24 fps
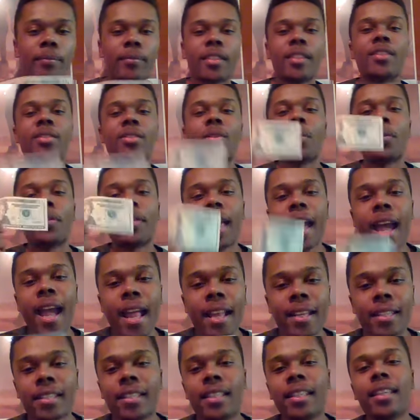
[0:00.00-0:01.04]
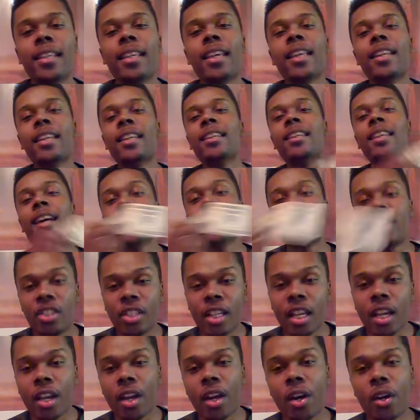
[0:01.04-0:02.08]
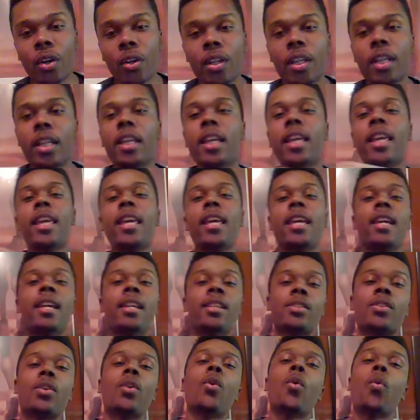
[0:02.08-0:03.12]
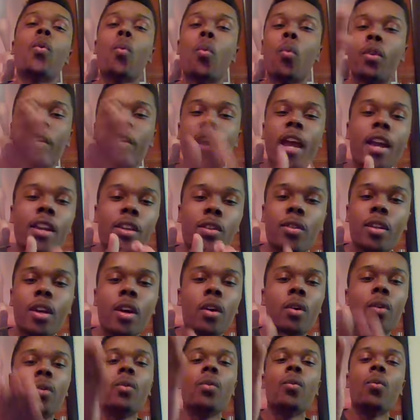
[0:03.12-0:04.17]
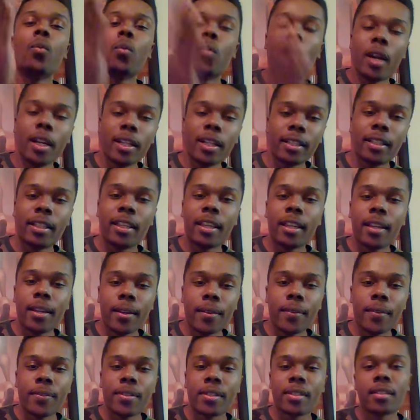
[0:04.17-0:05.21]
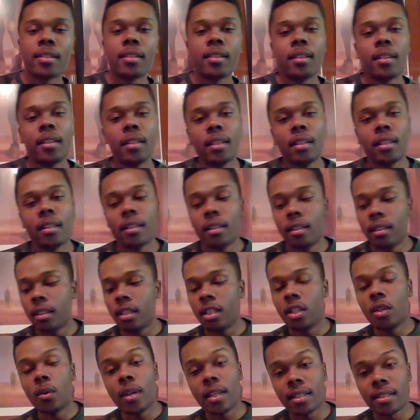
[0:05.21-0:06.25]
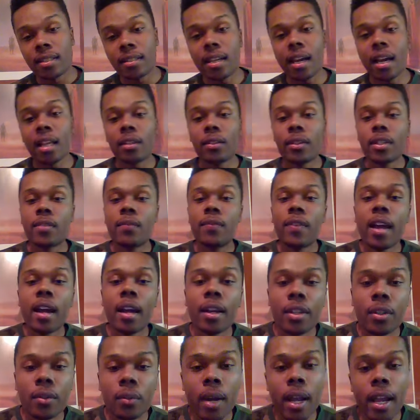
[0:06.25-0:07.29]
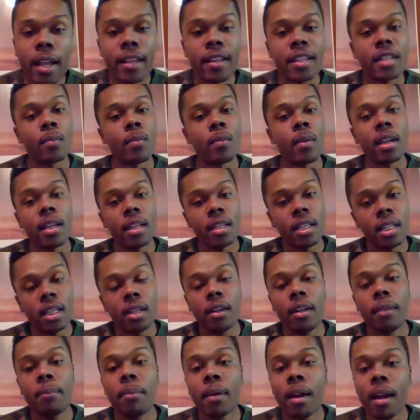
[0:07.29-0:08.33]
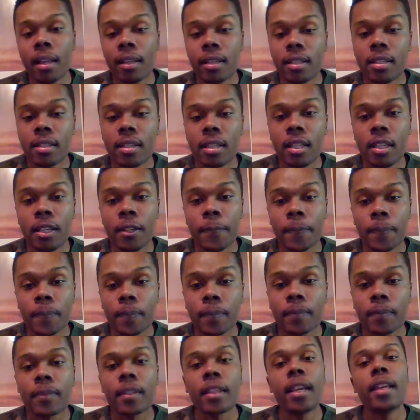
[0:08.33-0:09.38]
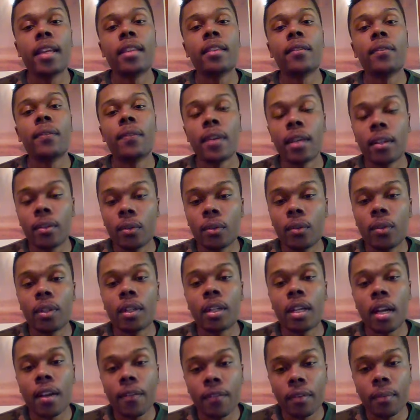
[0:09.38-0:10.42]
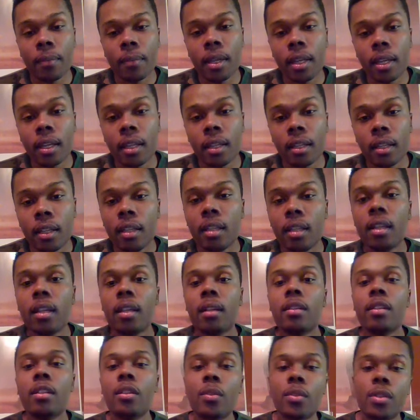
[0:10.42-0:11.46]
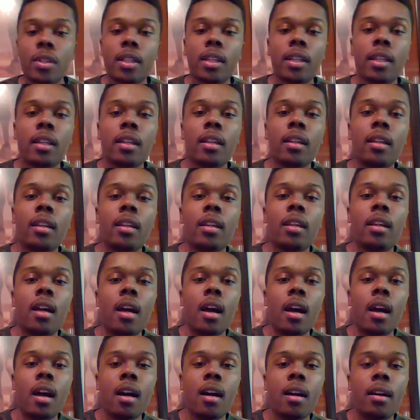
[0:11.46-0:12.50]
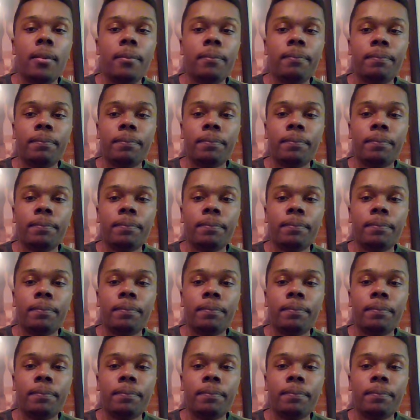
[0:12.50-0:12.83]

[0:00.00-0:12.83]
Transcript: So that, in a nutshell, is now you know what gives the US dollar its value, right? It's monetary policy and the federal government using um,